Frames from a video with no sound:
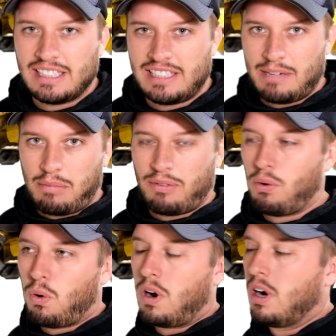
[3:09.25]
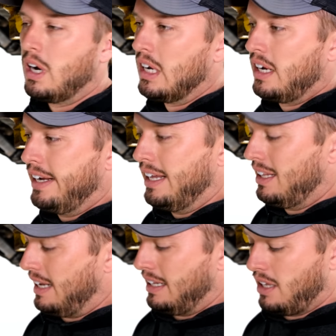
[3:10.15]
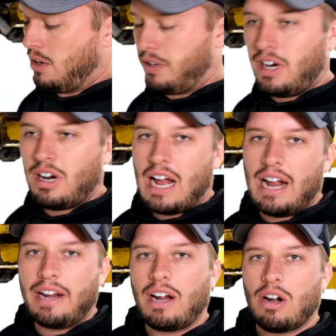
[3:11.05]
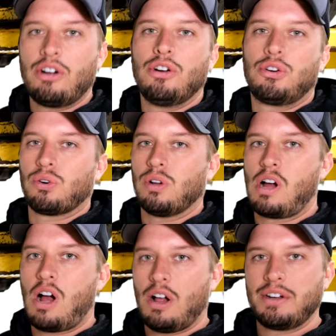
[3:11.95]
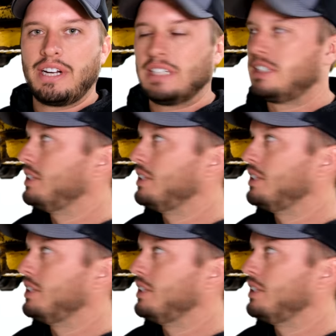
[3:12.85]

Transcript: I said before, low gear, high gear, neutral all need